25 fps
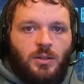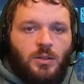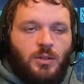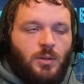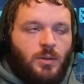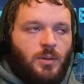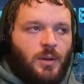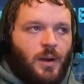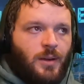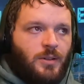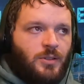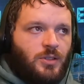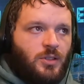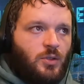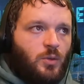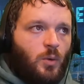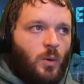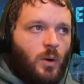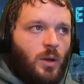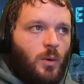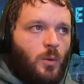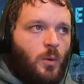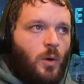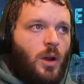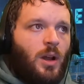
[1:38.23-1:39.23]

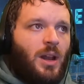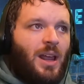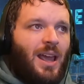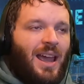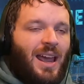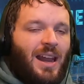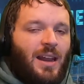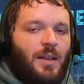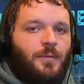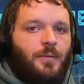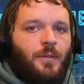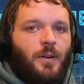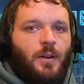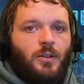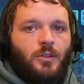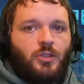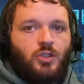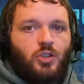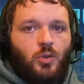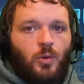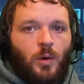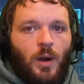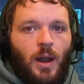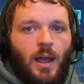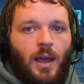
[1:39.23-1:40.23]
2021 NFL
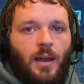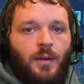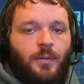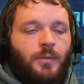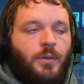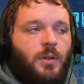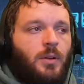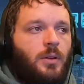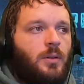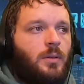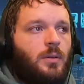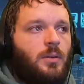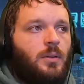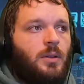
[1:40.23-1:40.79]
Draft, the